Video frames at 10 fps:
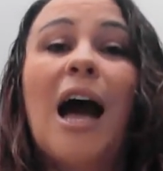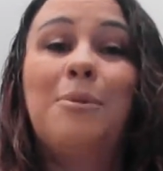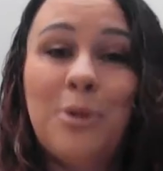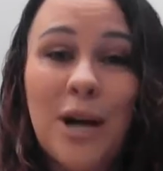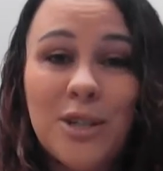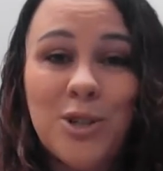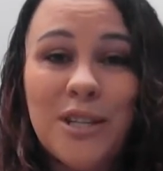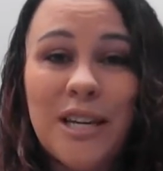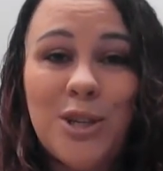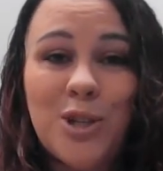I pledge
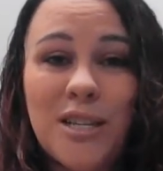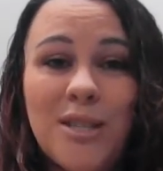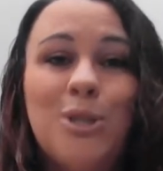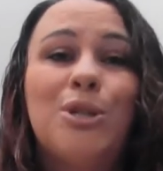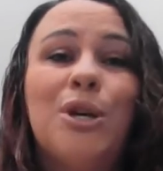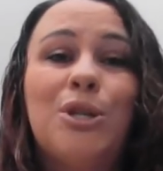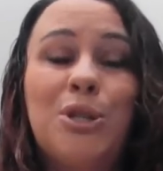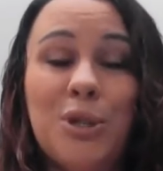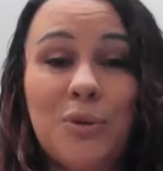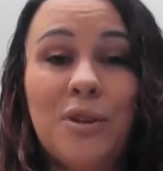allegiance
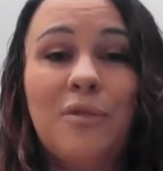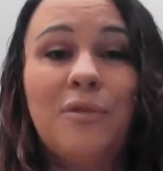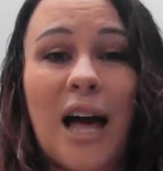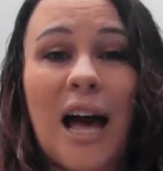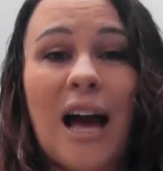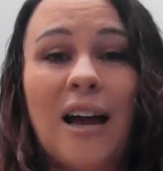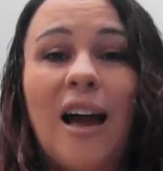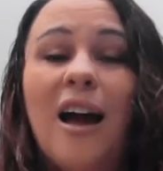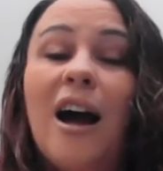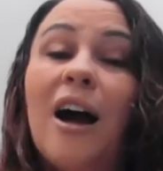to the flag
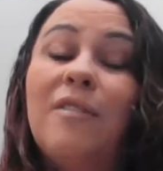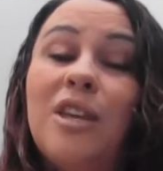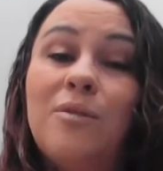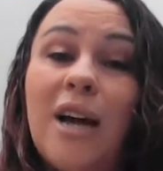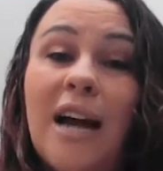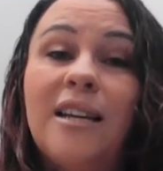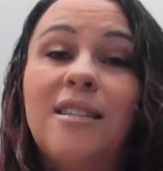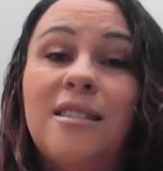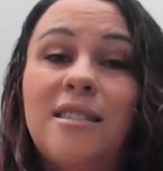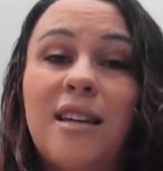of the
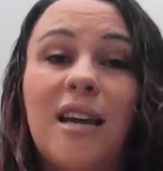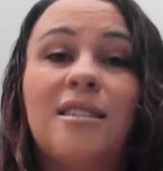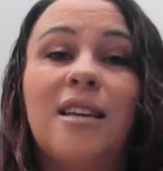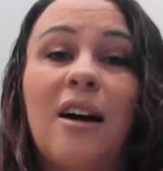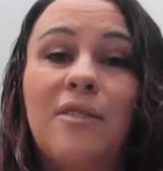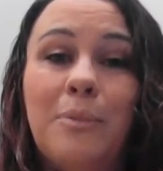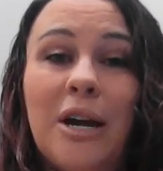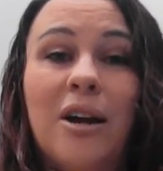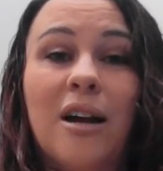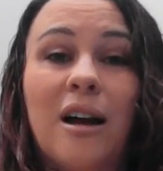United States of
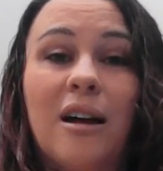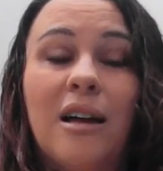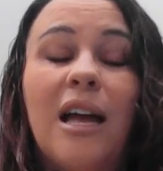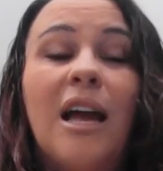America